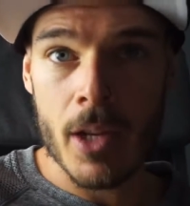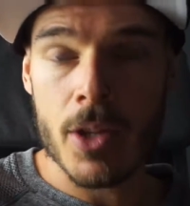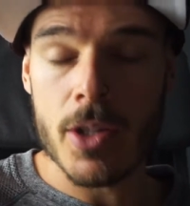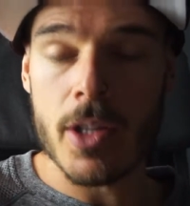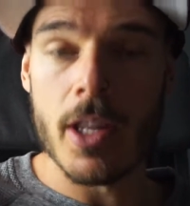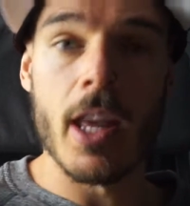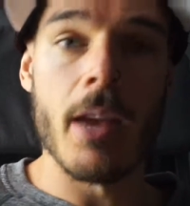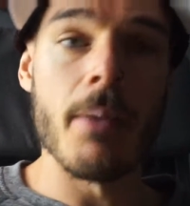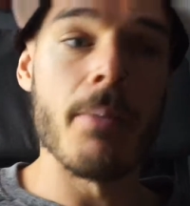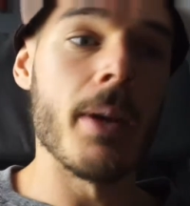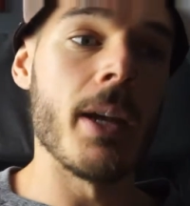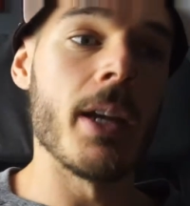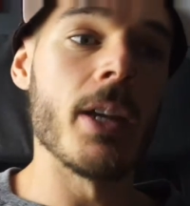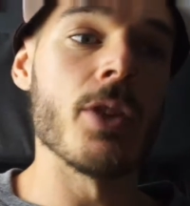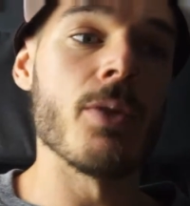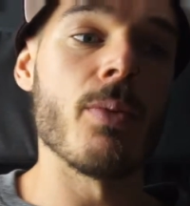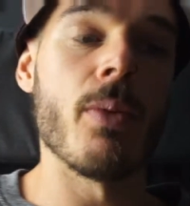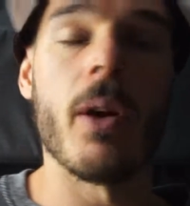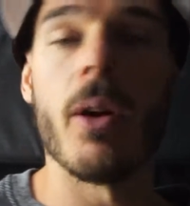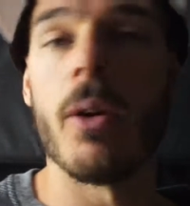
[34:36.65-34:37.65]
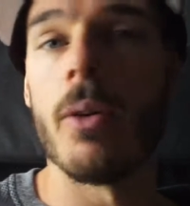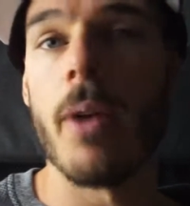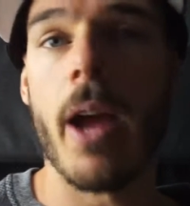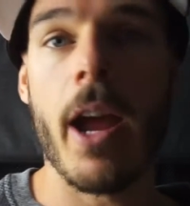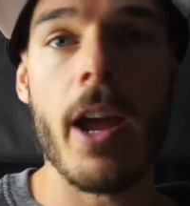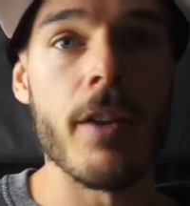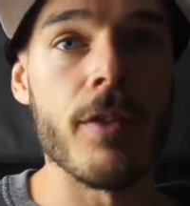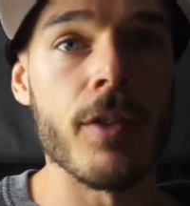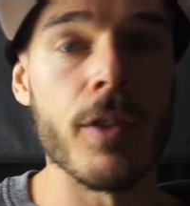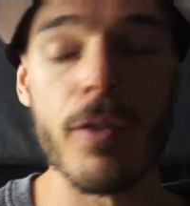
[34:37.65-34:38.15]
So that means, well,
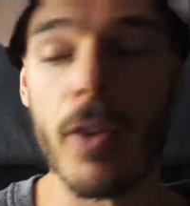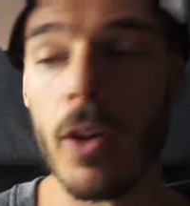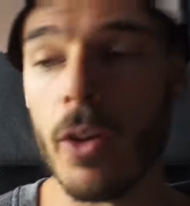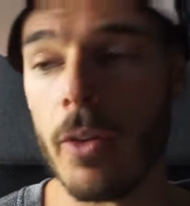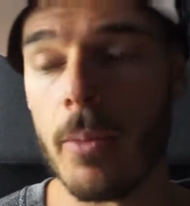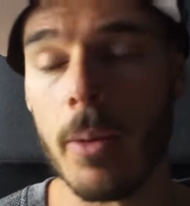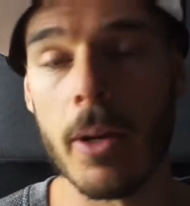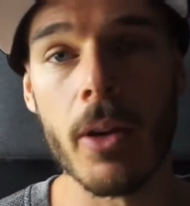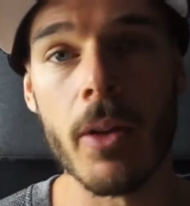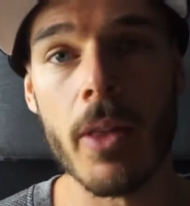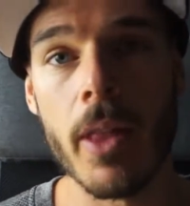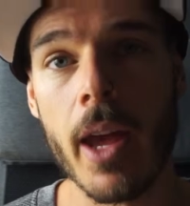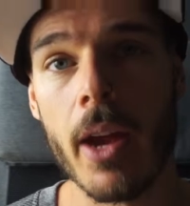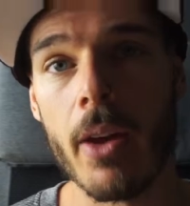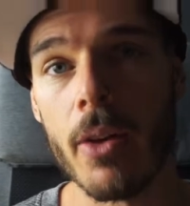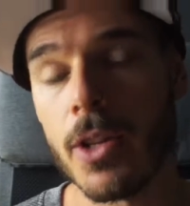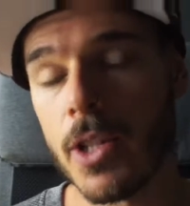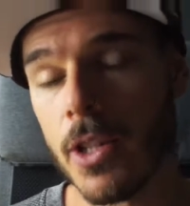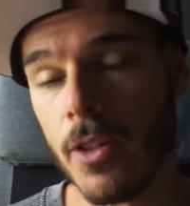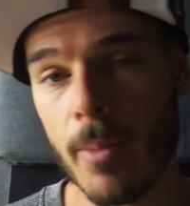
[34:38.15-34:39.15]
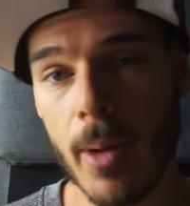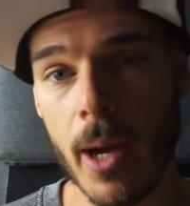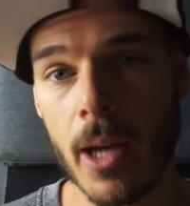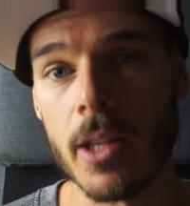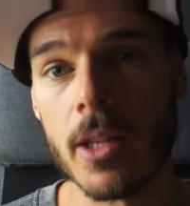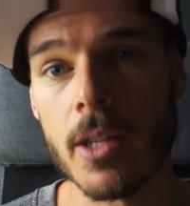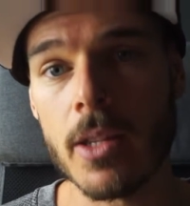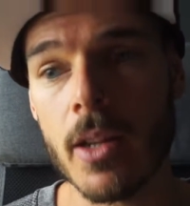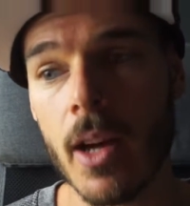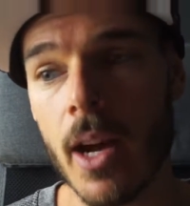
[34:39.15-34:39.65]
hey, if you're following me on there or some
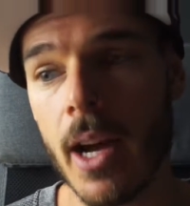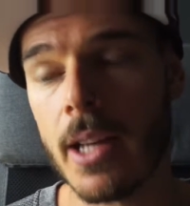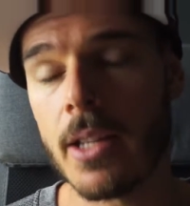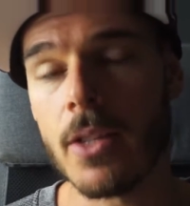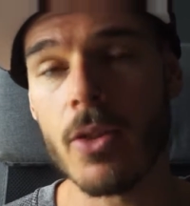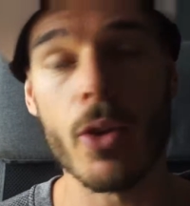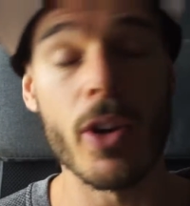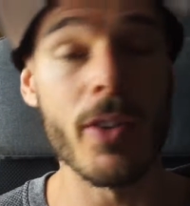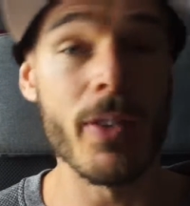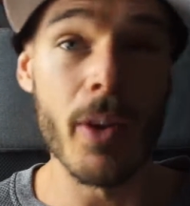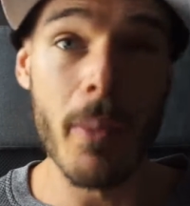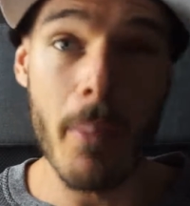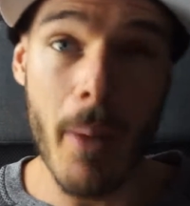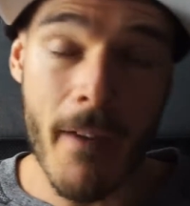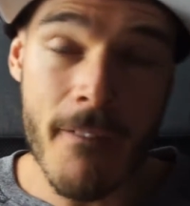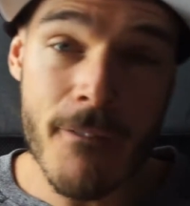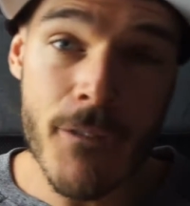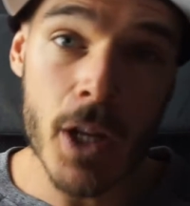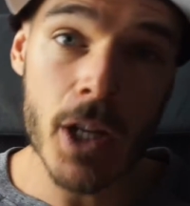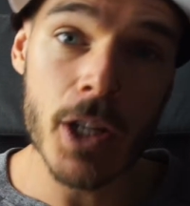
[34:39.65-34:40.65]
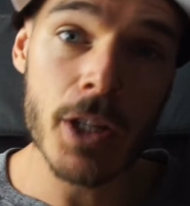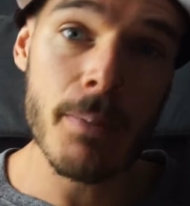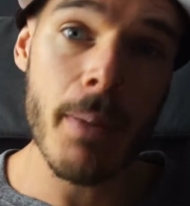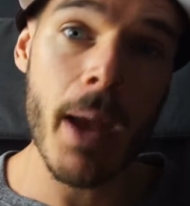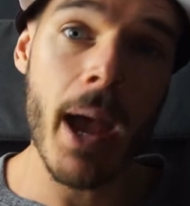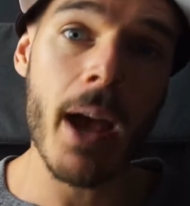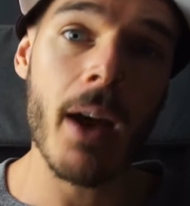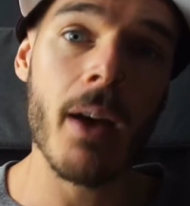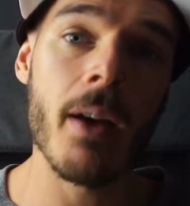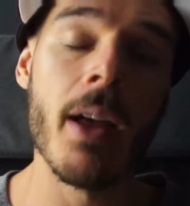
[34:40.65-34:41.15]
other sites, or even on
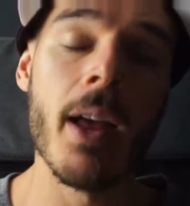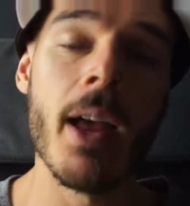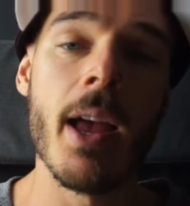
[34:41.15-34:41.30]
MyFitnessPal,